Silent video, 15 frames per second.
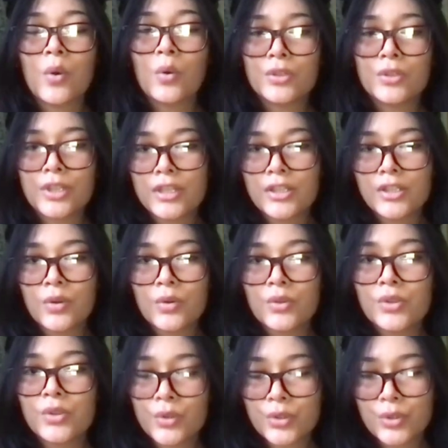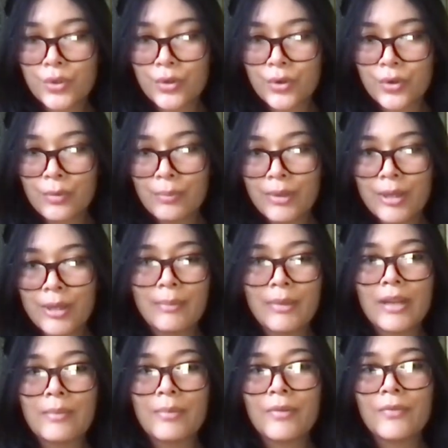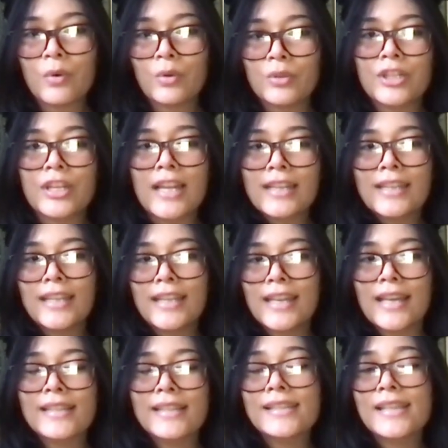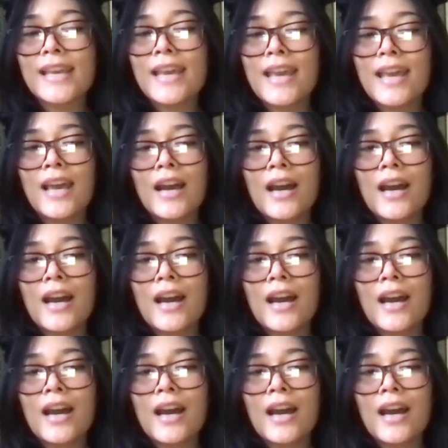older adult social group made up of older Latinas,